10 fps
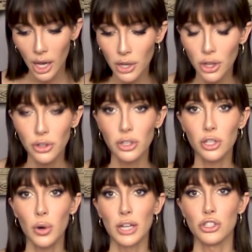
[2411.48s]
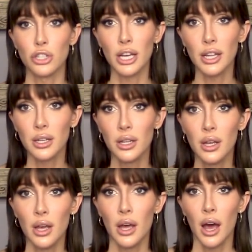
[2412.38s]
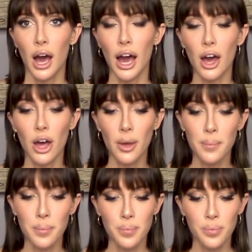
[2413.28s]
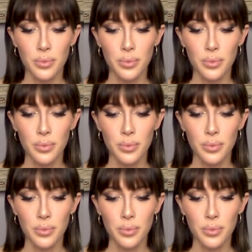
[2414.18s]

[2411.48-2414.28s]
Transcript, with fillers: another good question. Um,